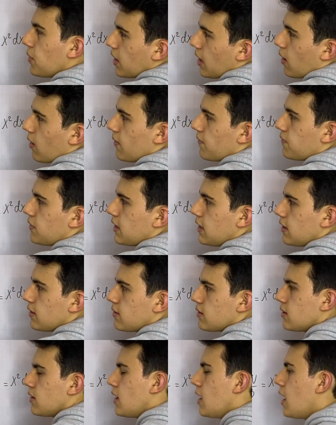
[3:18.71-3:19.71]
out of
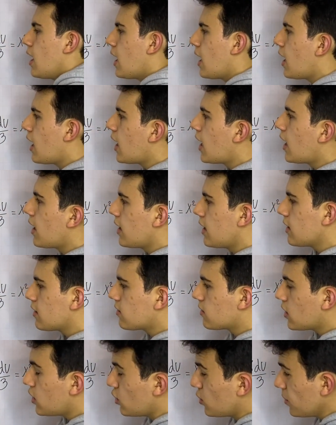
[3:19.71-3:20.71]
this
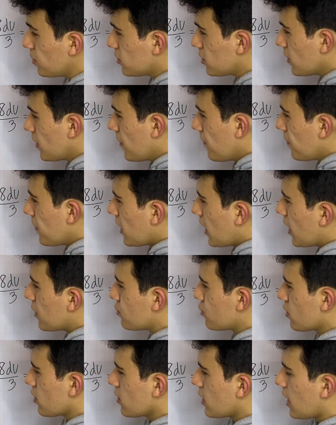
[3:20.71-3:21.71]
x cubed, and
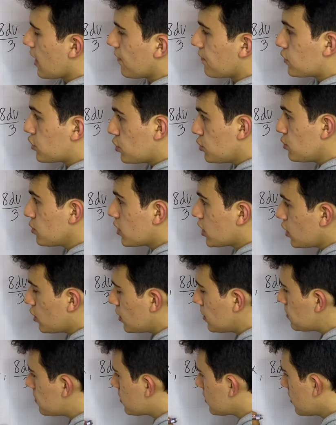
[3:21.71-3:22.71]
we're gonna have 2
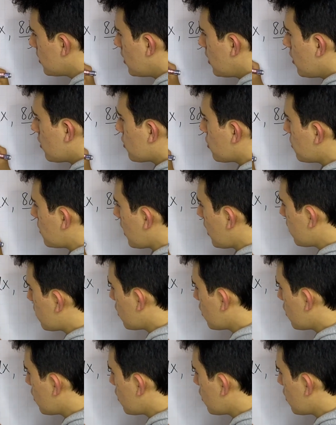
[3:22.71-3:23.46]
cubed, so that is